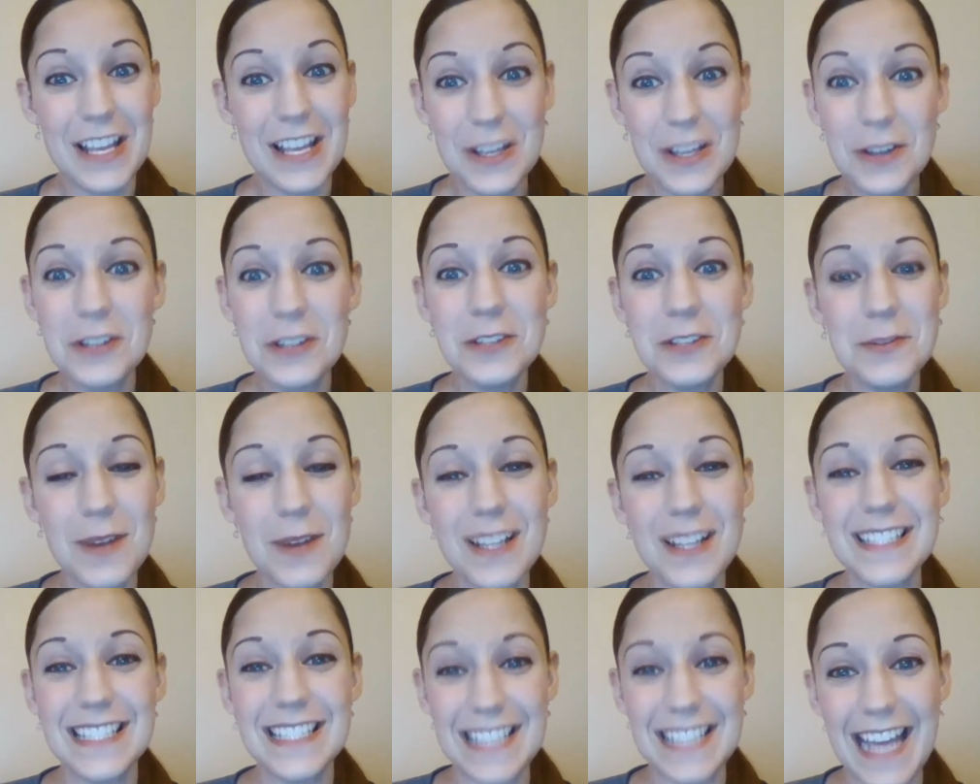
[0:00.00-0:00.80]
You can do
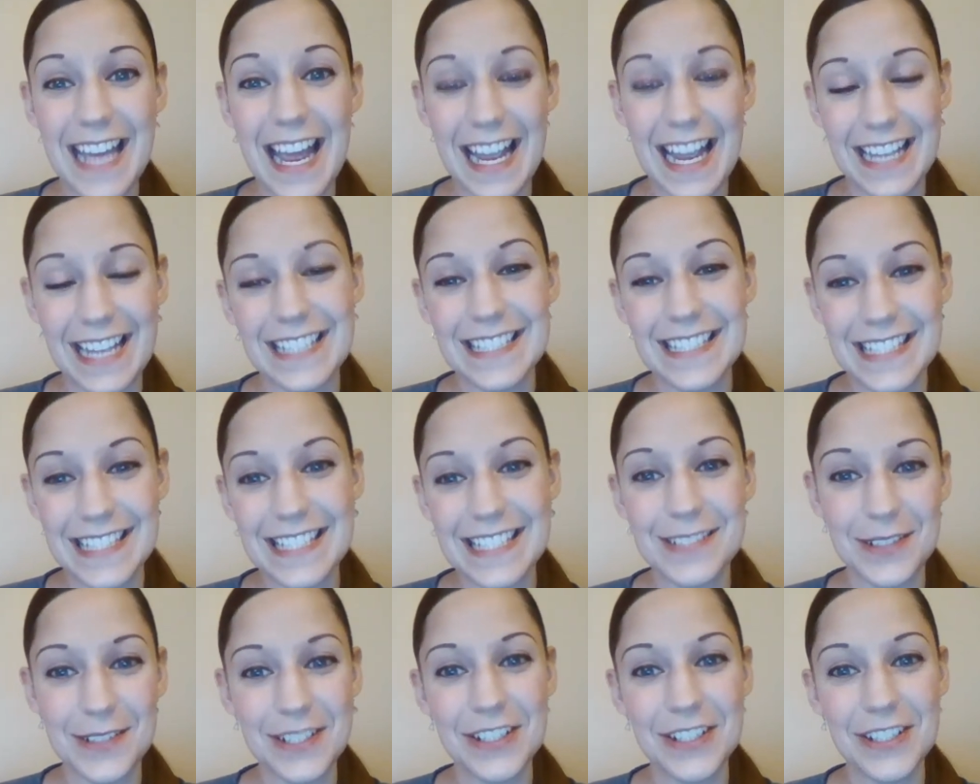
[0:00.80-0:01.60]
well today because this
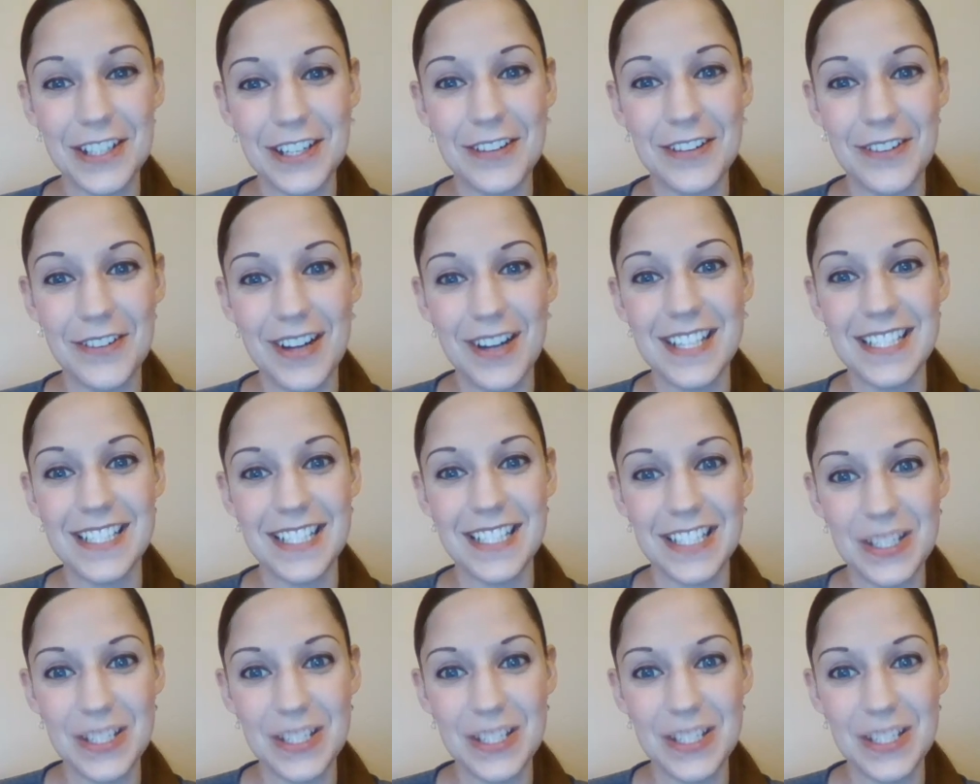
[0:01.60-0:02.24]
is when you're going to watch it.